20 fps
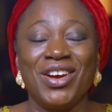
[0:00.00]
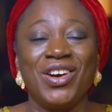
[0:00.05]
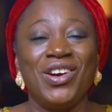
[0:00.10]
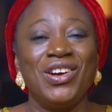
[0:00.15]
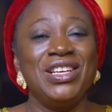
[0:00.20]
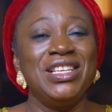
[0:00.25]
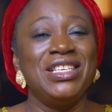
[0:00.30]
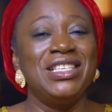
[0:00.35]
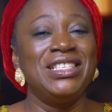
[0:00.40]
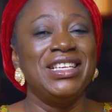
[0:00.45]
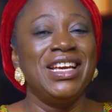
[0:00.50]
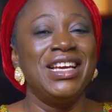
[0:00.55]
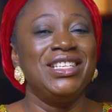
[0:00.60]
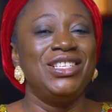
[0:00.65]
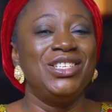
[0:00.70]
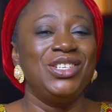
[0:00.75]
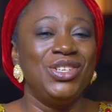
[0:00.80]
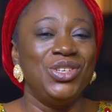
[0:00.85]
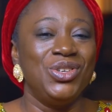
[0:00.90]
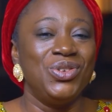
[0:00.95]
God is
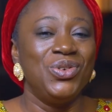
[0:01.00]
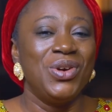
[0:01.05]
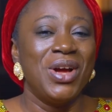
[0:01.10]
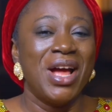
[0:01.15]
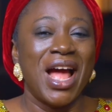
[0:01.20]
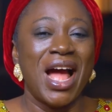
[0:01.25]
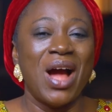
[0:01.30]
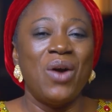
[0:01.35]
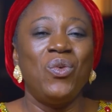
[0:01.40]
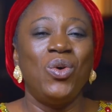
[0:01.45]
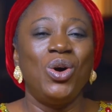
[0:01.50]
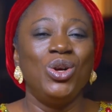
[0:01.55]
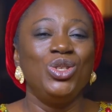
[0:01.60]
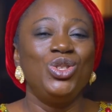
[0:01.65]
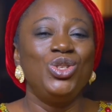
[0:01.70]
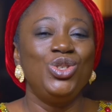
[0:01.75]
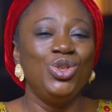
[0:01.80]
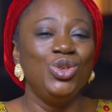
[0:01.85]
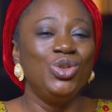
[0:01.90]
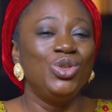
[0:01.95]
saying to you, I
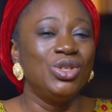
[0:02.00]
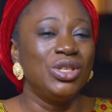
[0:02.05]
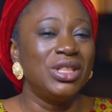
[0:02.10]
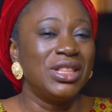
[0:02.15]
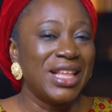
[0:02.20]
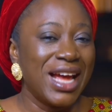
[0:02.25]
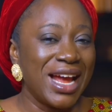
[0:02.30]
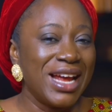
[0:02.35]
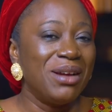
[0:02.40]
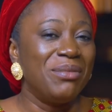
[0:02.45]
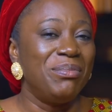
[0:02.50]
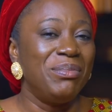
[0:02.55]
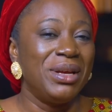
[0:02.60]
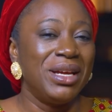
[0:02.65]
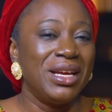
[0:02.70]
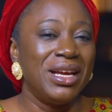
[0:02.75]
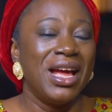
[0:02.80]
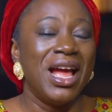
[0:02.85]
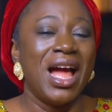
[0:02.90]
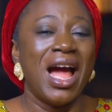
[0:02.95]
want you to thank
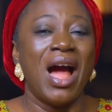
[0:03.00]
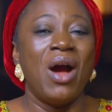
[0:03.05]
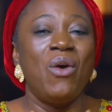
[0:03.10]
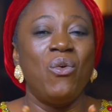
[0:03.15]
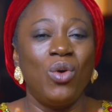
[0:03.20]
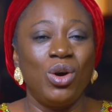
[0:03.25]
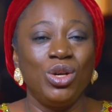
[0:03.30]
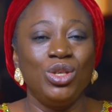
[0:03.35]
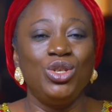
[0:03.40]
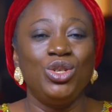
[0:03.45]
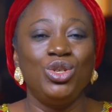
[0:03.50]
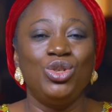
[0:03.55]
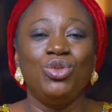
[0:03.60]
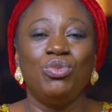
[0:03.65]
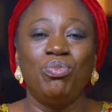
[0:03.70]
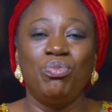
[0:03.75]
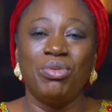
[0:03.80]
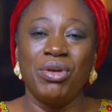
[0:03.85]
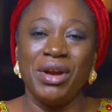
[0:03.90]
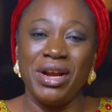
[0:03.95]
me. I want you
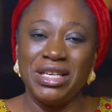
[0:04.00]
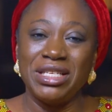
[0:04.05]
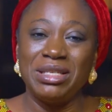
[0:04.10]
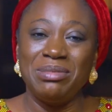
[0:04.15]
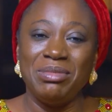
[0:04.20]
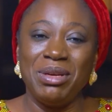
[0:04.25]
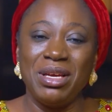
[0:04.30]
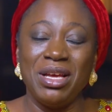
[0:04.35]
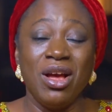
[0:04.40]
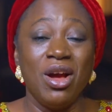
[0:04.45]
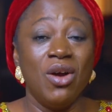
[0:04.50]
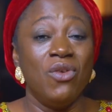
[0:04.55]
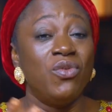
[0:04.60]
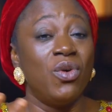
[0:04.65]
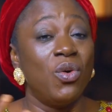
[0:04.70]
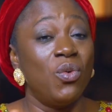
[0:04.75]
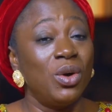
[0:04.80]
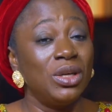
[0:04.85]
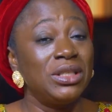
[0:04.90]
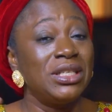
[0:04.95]
to praise me
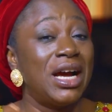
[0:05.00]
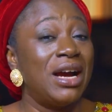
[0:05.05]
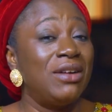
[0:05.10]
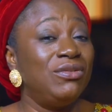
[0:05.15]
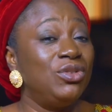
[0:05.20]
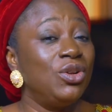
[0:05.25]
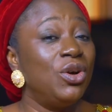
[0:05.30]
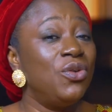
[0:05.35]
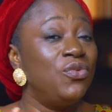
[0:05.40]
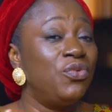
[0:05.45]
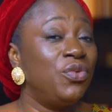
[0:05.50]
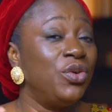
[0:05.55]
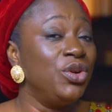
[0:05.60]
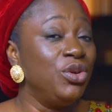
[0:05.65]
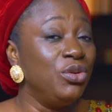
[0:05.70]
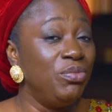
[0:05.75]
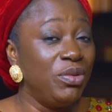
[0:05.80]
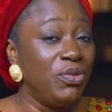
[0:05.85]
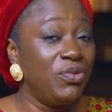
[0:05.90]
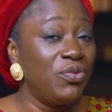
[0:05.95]
for what I have done for
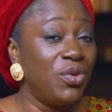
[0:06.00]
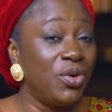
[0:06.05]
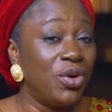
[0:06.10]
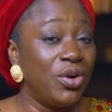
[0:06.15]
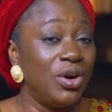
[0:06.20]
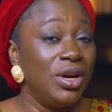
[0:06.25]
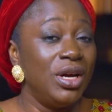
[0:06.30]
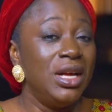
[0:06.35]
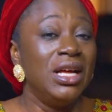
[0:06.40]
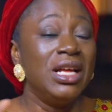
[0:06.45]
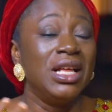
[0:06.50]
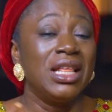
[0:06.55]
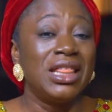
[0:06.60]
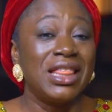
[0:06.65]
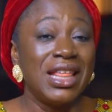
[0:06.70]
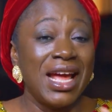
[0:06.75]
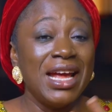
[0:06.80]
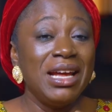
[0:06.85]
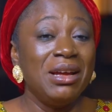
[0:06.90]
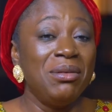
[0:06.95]
you before.
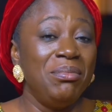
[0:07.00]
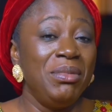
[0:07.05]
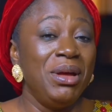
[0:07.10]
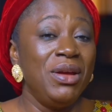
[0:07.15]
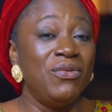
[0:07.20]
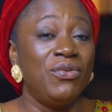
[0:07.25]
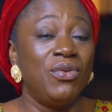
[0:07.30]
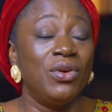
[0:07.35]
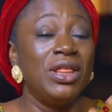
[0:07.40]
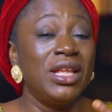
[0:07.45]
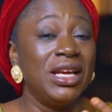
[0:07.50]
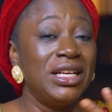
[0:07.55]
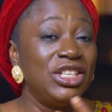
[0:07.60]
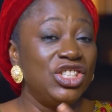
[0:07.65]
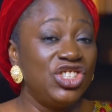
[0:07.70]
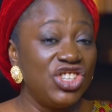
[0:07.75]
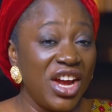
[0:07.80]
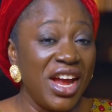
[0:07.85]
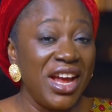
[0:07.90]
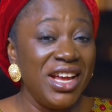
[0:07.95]
Thank me for the
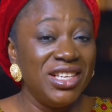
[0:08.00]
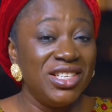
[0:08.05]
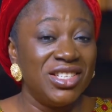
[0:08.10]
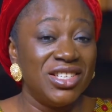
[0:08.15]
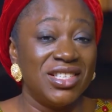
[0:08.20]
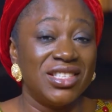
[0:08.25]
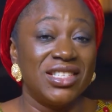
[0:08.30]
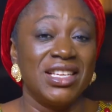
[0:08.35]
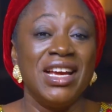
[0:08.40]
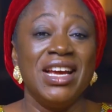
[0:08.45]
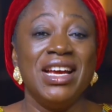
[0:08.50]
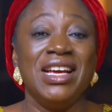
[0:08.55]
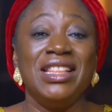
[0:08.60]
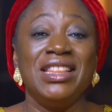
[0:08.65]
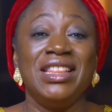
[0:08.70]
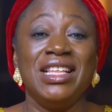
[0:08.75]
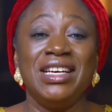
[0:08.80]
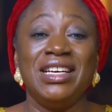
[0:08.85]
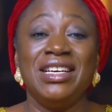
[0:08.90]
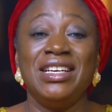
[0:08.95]
changes,
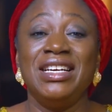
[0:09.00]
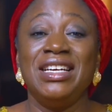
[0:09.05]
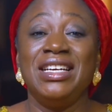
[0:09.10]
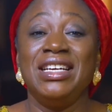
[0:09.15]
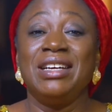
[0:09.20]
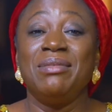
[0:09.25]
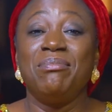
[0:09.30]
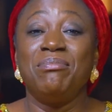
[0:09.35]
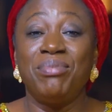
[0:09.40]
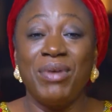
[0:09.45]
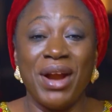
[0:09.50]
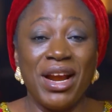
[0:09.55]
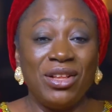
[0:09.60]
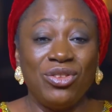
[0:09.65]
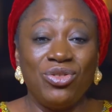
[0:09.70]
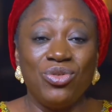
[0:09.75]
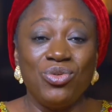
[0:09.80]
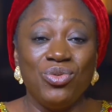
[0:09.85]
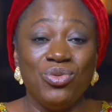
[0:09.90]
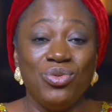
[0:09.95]
the
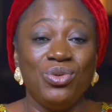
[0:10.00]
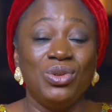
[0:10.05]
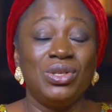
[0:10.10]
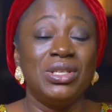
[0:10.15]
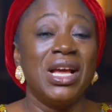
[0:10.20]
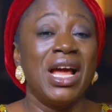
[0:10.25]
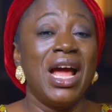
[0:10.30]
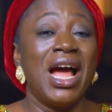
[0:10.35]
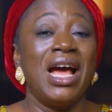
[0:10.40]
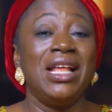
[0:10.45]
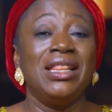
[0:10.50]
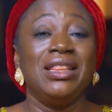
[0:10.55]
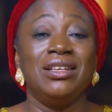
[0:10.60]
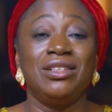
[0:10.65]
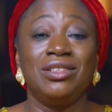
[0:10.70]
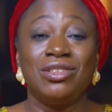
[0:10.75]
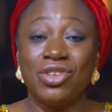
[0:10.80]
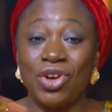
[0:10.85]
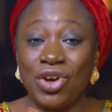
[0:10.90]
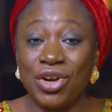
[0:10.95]
breakthroughs, and the
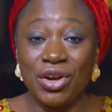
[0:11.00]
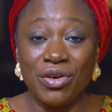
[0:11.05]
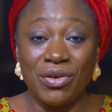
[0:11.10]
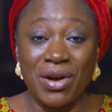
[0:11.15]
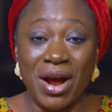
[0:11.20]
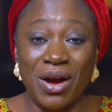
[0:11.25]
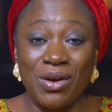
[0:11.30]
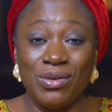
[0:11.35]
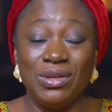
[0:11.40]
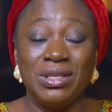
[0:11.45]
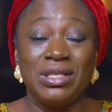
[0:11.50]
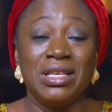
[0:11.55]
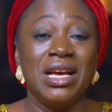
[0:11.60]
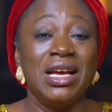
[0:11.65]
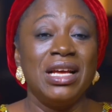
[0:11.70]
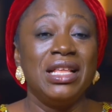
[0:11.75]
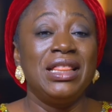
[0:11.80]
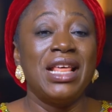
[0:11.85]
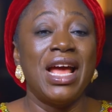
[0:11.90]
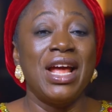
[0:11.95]
turnarounds
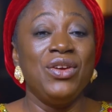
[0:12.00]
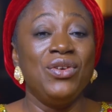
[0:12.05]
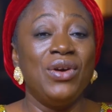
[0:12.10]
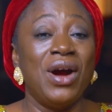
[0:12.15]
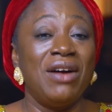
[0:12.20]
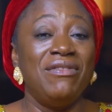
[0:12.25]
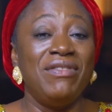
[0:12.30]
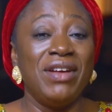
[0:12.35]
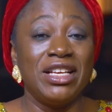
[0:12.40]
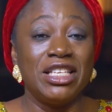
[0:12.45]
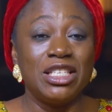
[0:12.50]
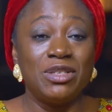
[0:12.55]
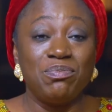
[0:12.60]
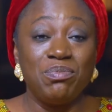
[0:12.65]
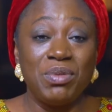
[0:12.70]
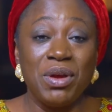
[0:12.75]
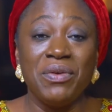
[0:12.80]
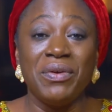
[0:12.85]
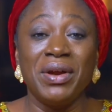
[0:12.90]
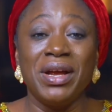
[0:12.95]
that you have
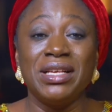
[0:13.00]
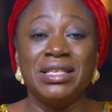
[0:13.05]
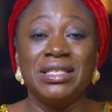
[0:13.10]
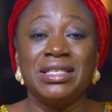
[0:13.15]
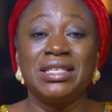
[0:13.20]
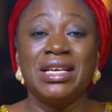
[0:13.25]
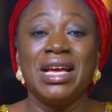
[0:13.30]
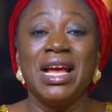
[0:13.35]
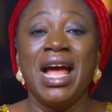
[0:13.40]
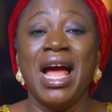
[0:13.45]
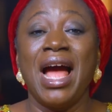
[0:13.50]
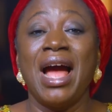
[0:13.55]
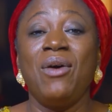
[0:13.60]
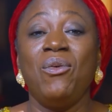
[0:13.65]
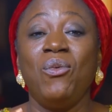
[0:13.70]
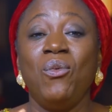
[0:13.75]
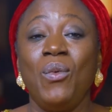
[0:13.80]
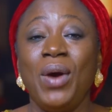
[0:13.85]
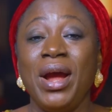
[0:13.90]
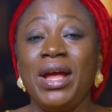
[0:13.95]
experienced.
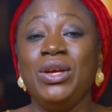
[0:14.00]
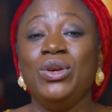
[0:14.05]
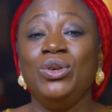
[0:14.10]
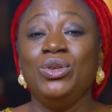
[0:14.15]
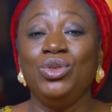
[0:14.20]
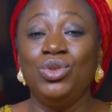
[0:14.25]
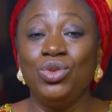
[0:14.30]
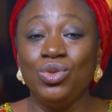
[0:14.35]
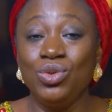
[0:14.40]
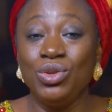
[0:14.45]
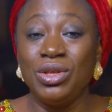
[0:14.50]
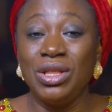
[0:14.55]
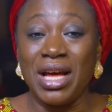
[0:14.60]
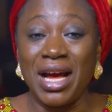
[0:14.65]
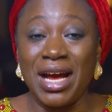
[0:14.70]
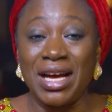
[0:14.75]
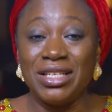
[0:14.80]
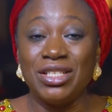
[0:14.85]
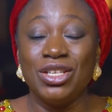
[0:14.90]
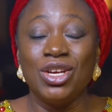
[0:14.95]
And when you do
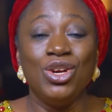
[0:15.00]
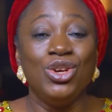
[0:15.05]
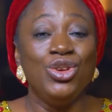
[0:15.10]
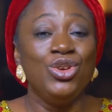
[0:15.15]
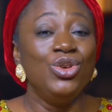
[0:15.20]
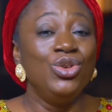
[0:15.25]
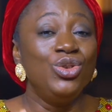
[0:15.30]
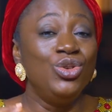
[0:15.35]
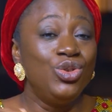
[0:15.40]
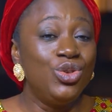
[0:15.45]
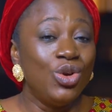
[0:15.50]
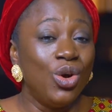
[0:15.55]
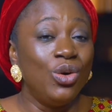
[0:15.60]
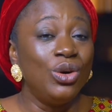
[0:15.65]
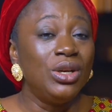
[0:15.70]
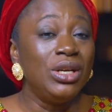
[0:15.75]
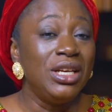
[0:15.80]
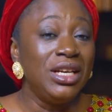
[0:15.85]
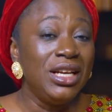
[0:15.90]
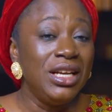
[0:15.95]
that, you
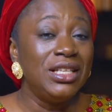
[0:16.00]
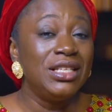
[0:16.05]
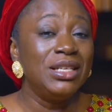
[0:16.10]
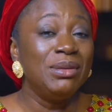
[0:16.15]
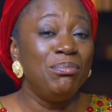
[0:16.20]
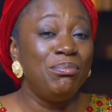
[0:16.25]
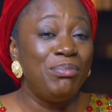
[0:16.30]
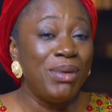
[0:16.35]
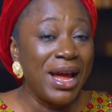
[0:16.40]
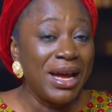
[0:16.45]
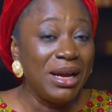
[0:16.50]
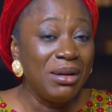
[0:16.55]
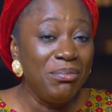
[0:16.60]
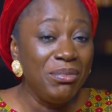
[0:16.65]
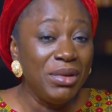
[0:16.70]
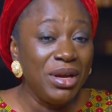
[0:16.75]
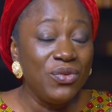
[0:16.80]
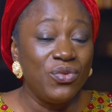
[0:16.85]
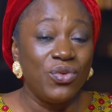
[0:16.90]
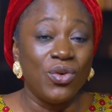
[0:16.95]
don't need to beg
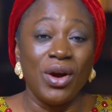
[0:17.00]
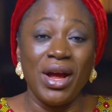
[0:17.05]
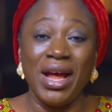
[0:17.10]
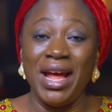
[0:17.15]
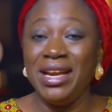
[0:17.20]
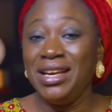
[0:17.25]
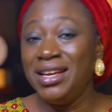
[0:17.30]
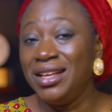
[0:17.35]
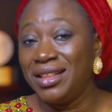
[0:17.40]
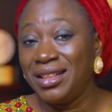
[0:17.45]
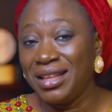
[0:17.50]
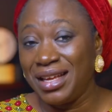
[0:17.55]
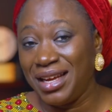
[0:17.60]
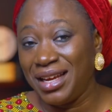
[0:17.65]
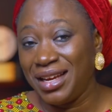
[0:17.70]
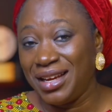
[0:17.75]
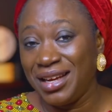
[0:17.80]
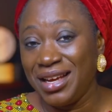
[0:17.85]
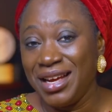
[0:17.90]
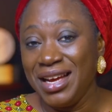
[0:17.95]
me for
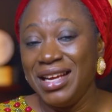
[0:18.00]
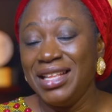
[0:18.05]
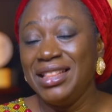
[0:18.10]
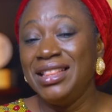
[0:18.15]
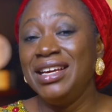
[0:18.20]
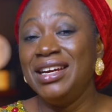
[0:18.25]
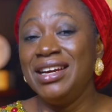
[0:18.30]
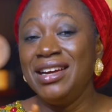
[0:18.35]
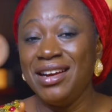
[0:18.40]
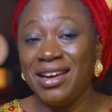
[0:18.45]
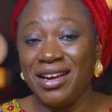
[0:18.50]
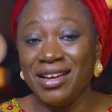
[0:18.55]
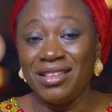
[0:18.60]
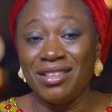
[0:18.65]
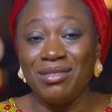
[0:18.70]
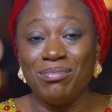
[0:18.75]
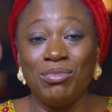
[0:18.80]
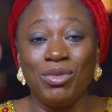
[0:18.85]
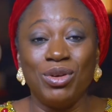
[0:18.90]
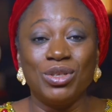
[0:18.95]
anything. The
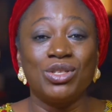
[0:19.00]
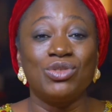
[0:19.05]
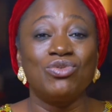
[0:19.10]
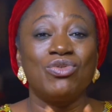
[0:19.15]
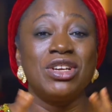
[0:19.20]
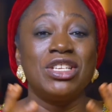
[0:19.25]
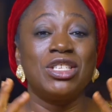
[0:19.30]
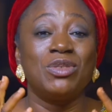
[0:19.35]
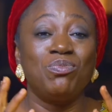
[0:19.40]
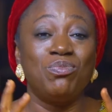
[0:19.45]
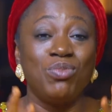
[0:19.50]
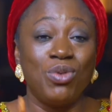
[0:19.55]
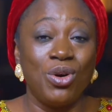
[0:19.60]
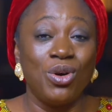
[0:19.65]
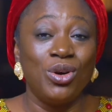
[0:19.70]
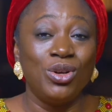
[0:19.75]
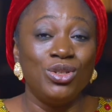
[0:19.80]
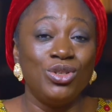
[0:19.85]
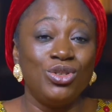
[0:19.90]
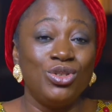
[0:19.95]
earth must
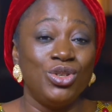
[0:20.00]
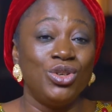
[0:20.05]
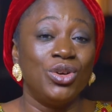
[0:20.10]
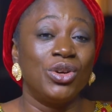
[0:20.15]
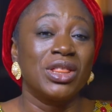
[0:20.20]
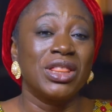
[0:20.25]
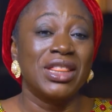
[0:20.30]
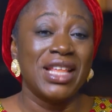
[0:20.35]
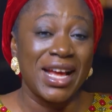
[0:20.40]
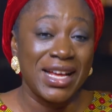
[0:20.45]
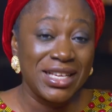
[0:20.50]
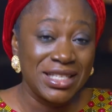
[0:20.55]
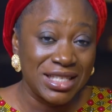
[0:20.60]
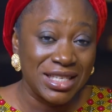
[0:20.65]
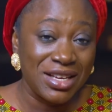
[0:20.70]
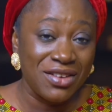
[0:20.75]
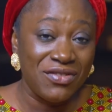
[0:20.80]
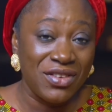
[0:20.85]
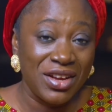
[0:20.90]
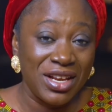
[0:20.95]
respond to your
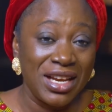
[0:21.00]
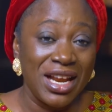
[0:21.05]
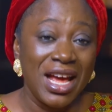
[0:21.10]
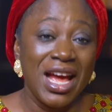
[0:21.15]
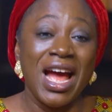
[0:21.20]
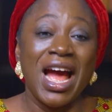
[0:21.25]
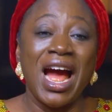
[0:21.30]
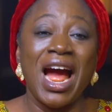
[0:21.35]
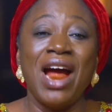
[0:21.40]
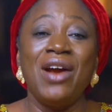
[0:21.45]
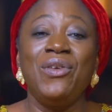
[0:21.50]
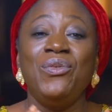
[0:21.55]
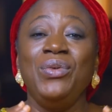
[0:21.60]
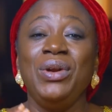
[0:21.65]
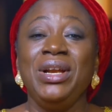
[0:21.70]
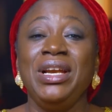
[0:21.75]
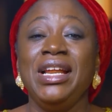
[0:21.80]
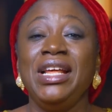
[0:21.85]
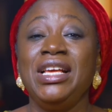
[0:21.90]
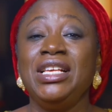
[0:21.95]
thanksgiving and
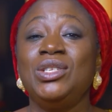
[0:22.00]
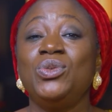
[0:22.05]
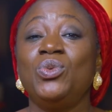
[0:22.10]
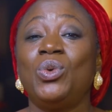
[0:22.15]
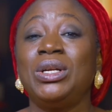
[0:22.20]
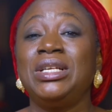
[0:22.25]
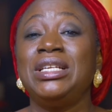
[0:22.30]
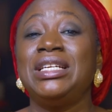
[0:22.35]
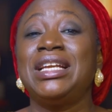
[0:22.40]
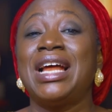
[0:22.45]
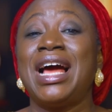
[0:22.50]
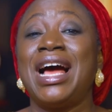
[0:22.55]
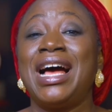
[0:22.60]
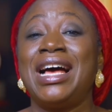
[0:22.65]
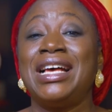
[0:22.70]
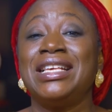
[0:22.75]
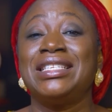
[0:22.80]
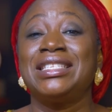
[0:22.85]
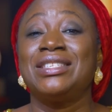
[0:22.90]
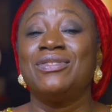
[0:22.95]
release what it
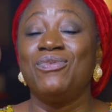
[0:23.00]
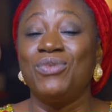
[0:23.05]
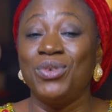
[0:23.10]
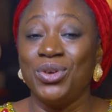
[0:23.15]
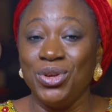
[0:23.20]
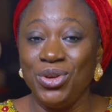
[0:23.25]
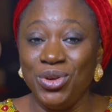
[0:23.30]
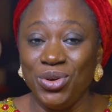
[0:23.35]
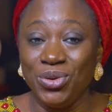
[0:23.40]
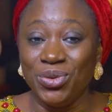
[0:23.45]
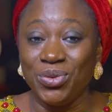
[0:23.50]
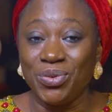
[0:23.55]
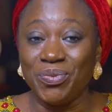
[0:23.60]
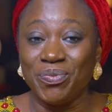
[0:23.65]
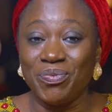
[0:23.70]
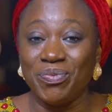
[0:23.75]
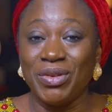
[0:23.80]
has for you.